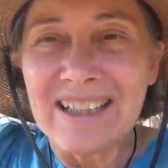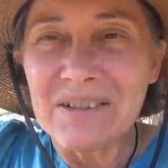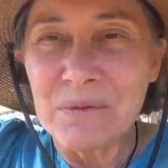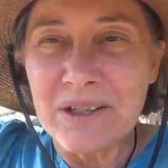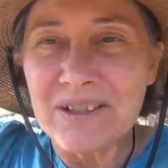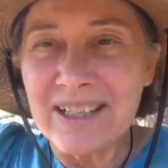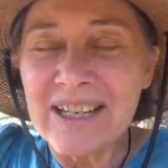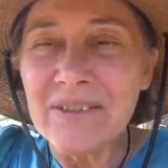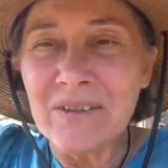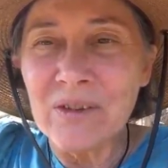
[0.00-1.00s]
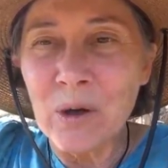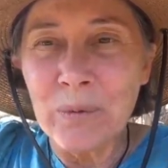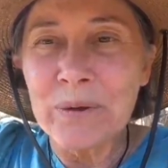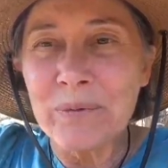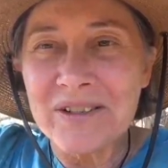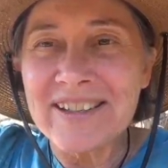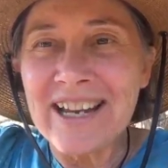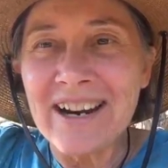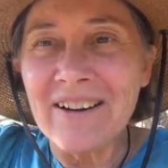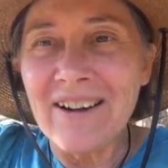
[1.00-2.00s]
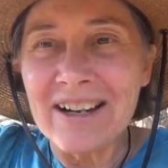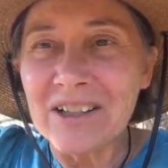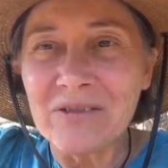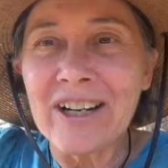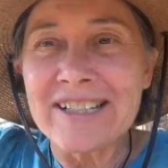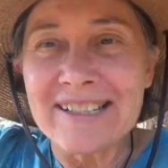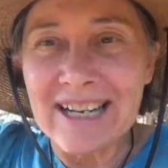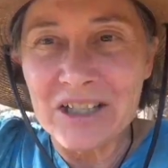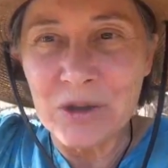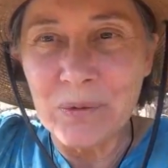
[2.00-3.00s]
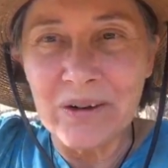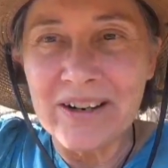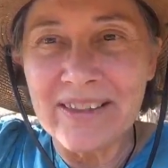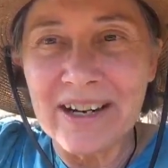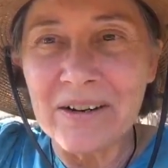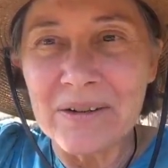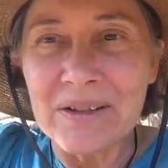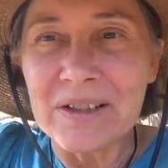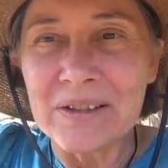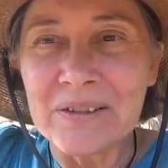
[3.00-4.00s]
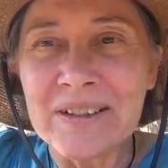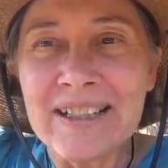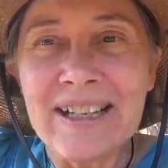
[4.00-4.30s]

It was even if no one was there, I could find sanctuary there, you know.